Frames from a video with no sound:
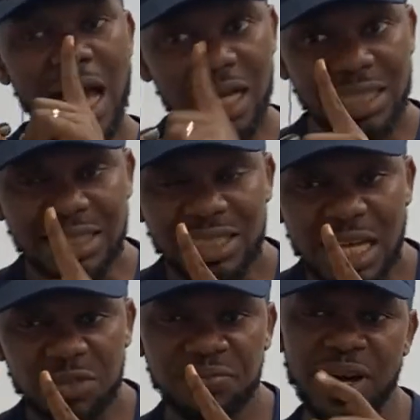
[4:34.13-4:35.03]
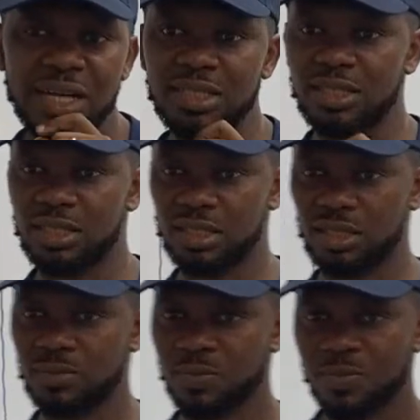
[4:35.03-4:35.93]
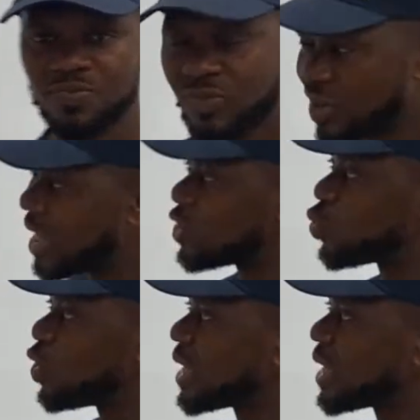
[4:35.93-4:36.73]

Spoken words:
that is advanced. That's what